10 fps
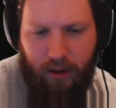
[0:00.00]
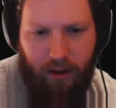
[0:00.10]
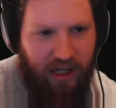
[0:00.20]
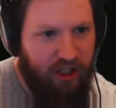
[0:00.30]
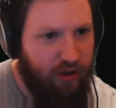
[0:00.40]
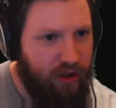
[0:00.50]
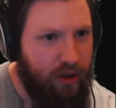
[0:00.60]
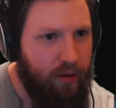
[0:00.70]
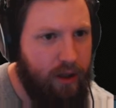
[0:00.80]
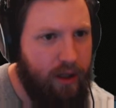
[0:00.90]
National
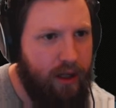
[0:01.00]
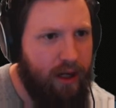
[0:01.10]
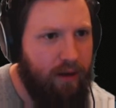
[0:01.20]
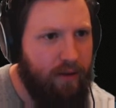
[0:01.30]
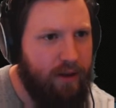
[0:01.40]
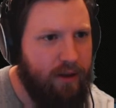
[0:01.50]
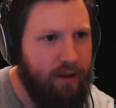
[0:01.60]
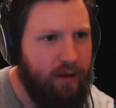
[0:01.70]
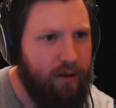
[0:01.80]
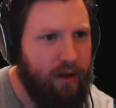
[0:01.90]
unity. How is our
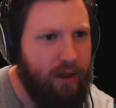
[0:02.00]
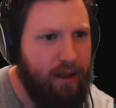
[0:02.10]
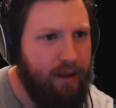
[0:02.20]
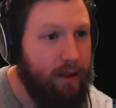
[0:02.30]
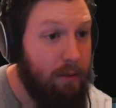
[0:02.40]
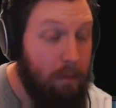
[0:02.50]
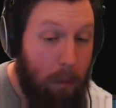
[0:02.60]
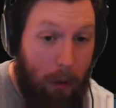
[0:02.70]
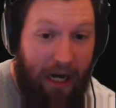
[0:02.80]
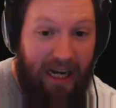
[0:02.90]
unity?
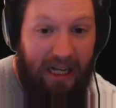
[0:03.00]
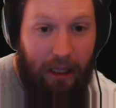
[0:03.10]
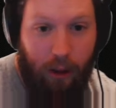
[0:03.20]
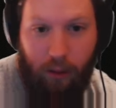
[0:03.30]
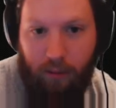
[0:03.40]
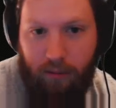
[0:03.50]
Kind of low.